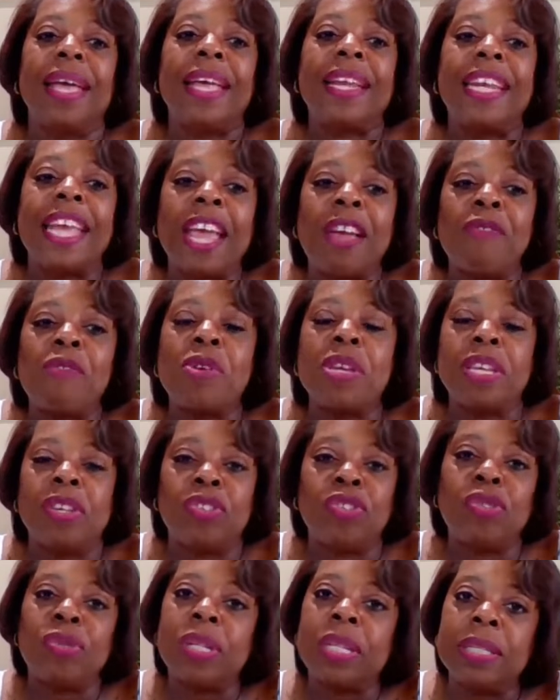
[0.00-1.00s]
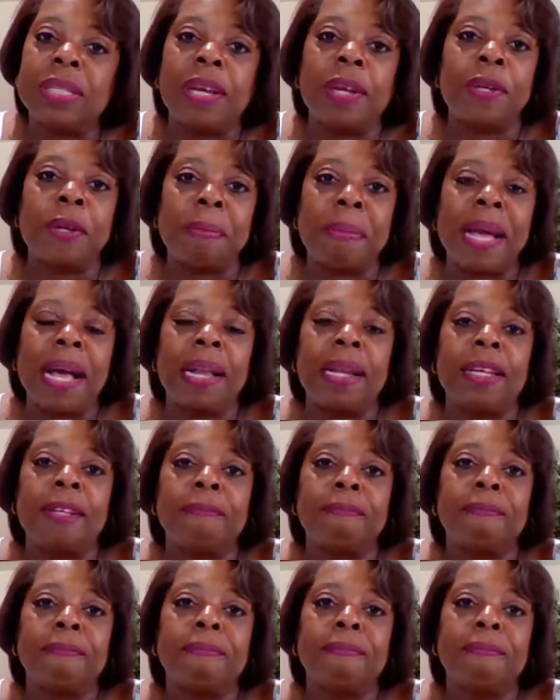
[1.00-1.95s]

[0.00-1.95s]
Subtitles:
and every issue that's on your ballot.